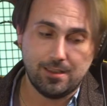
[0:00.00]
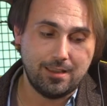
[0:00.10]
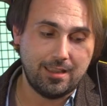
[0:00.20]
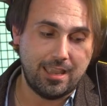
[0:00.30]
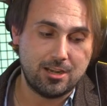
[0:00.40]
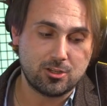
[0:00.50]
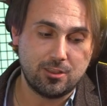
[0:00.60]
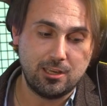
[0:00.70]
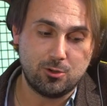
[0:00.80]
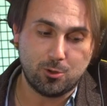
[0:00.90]
Enter
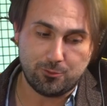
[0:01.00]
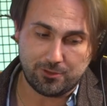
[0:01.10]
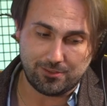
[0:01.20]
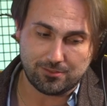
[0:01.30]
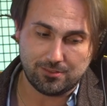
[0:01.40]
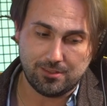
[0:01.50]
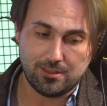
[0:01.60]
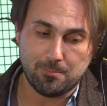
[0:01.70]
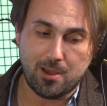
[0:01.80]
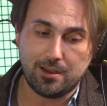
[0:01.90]
the endorphins.
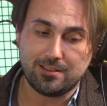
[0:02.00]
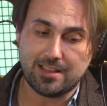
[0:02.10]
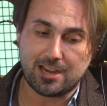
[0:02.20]
The the body's natural